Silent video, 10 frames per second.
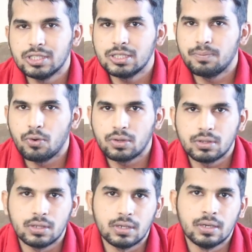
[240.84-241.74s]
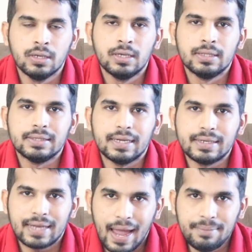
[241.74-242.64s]
just book the
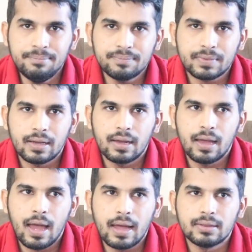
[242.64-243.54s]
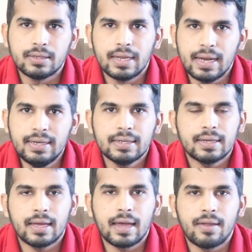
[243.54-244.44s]
time and the date
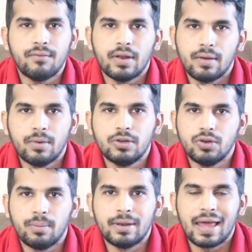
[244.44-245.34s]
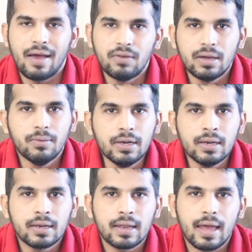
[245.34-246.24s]
and whenever you have been available.
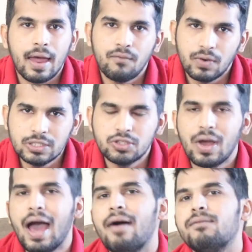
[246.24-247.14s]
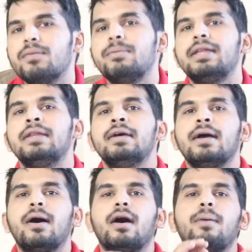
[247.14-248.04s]
And once you have been
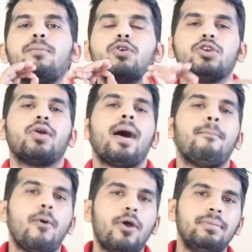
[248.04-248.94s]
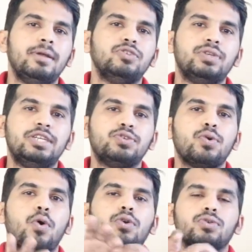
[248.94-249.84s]
booked your appointment, you need to
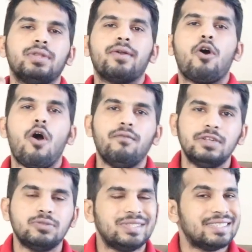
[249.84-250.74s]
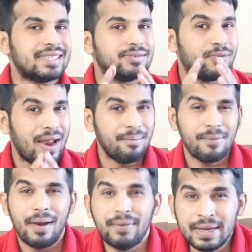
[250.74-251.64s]
go to their office, which is at Grand
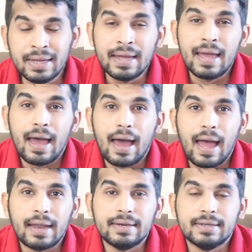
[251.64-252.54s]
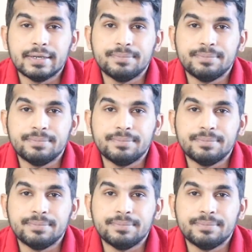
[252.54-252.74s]
Prairie, and